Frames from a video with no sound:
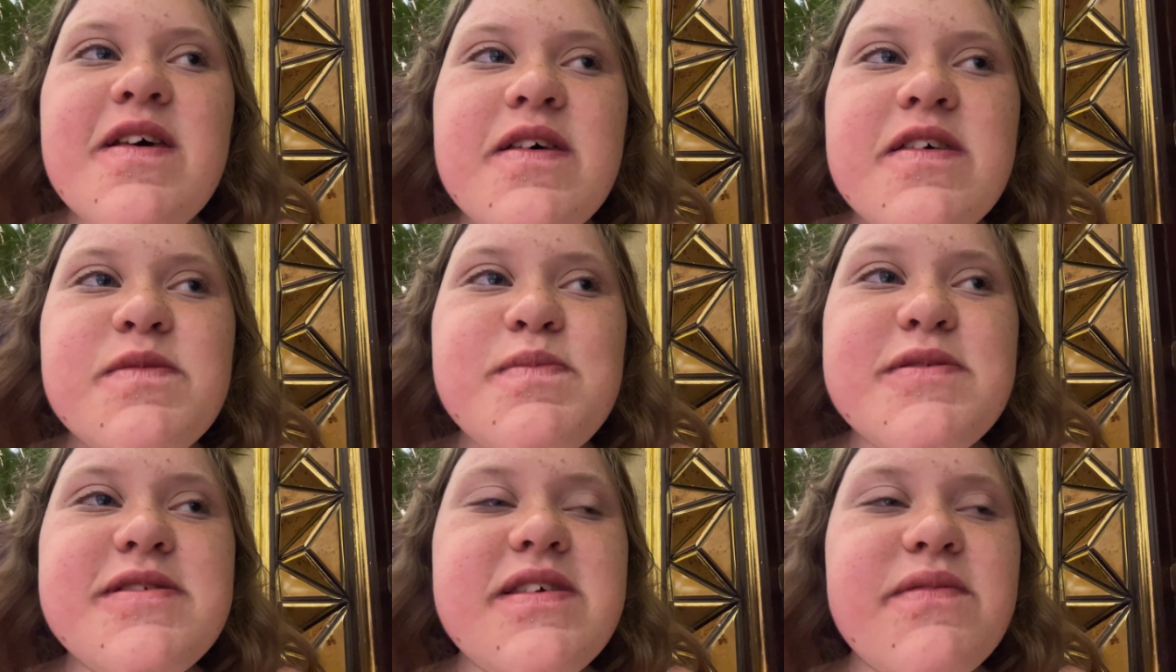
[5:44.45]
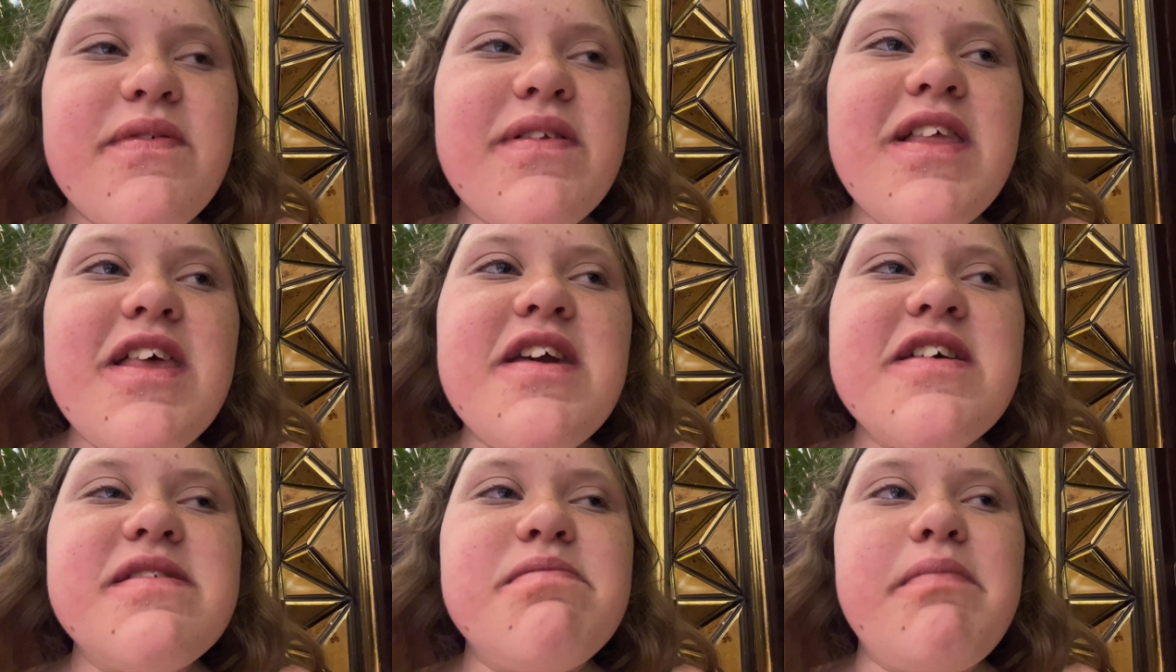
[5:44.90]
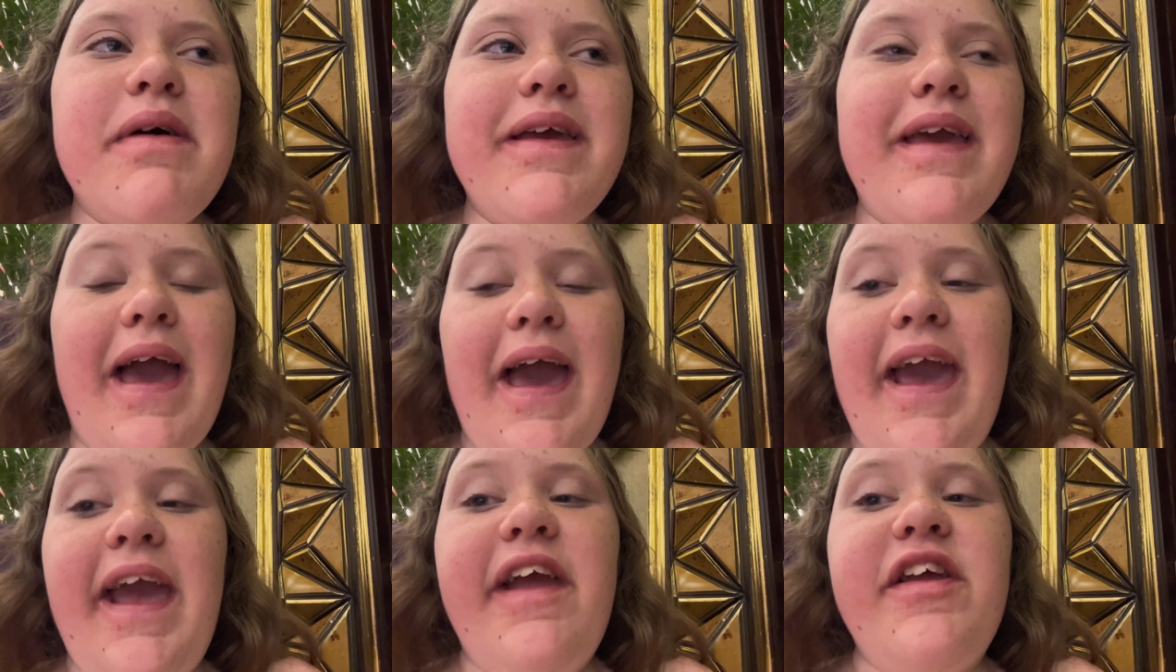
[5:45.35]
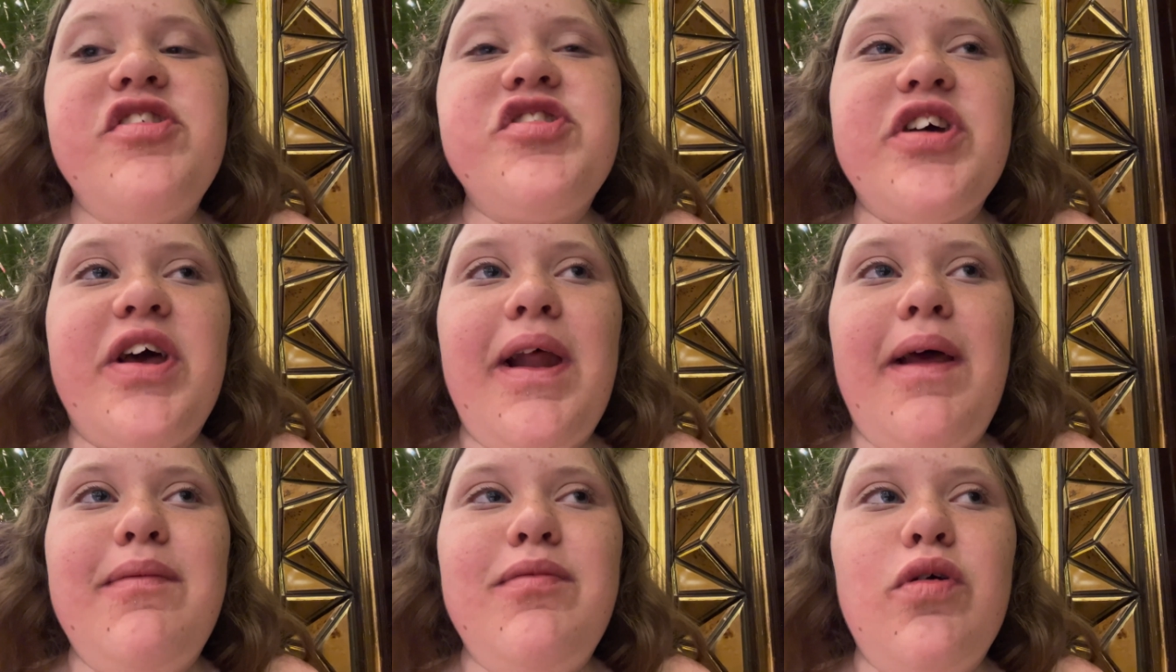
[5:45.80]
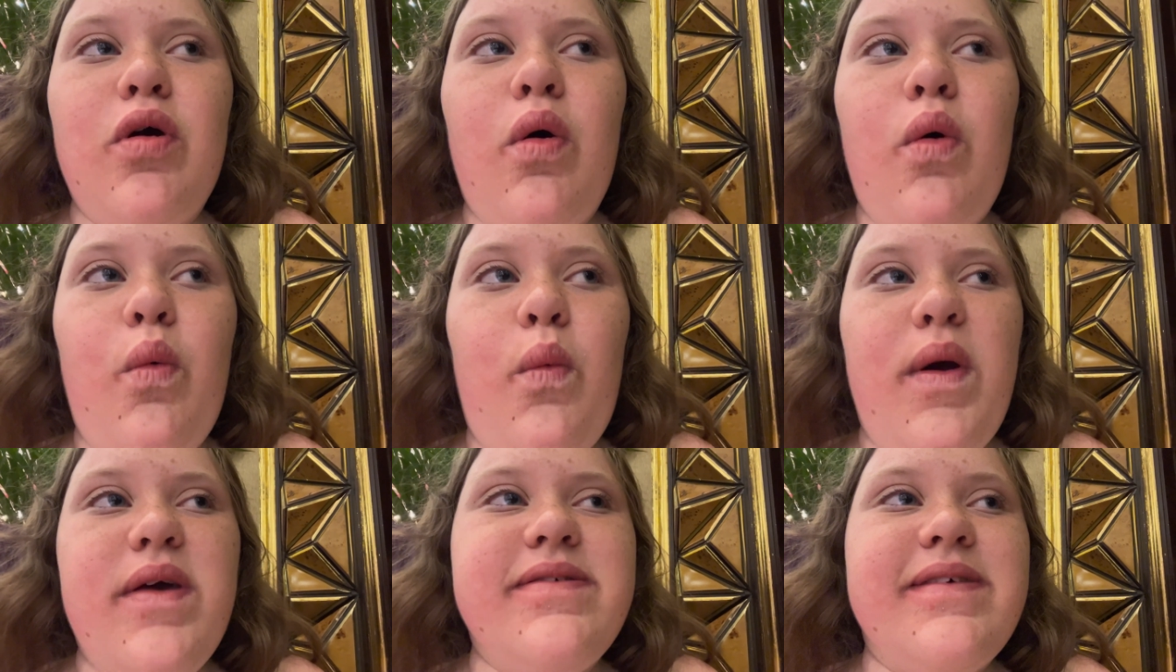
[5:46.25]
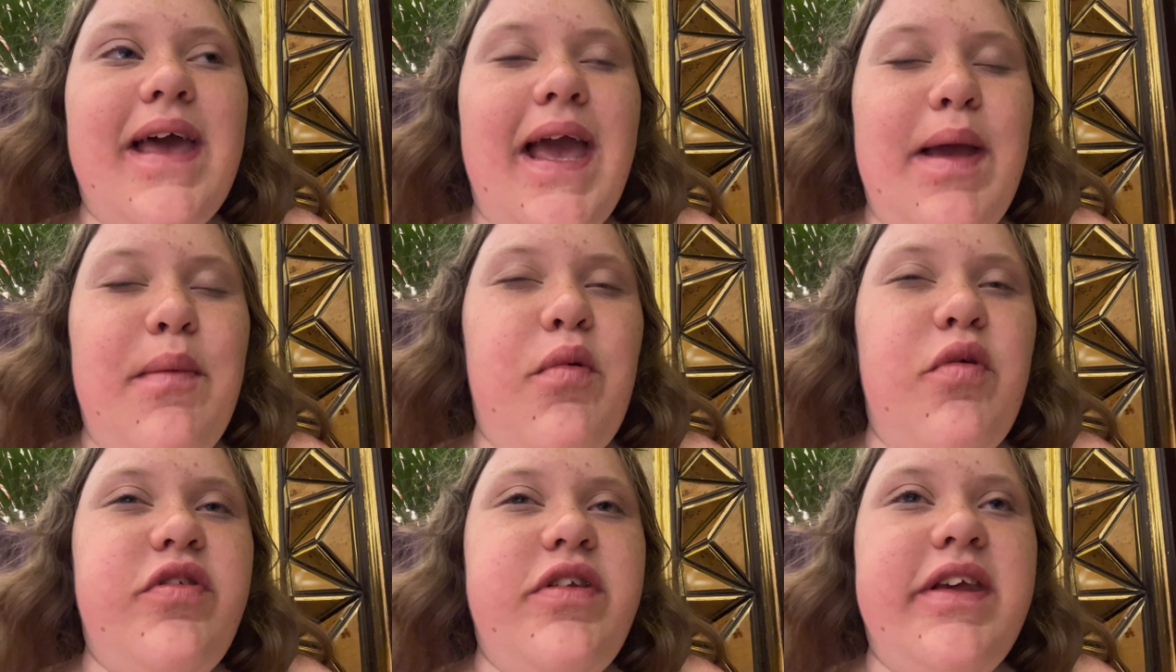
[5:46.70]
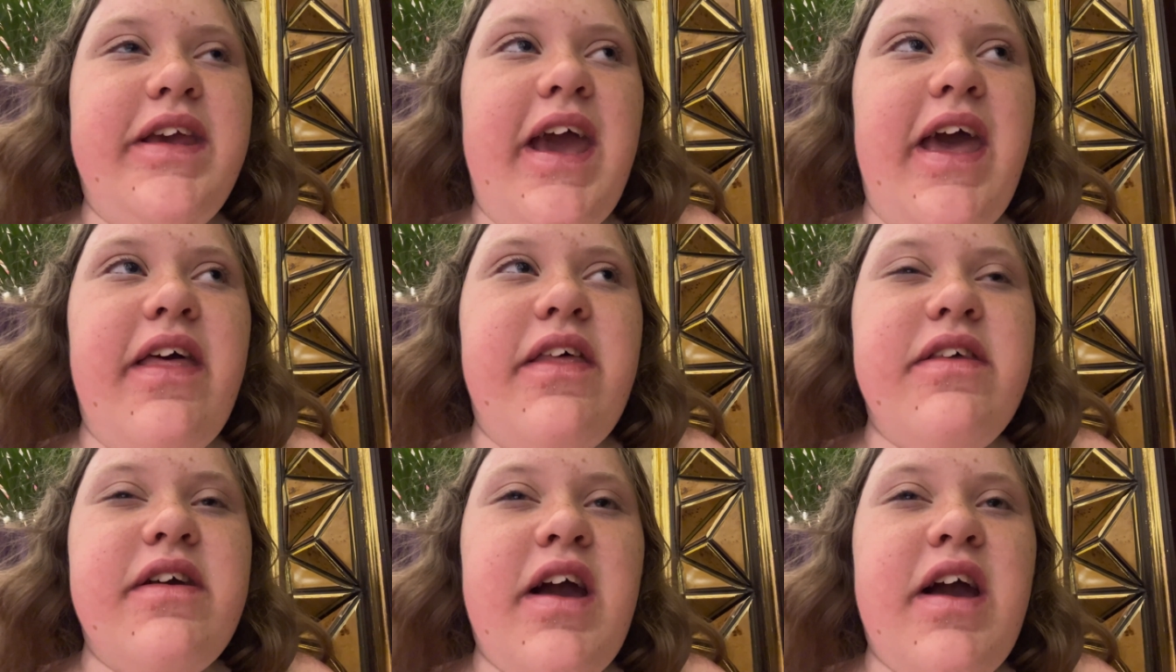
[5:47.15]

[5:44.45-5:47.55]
specifically because my age and I'm not always able to get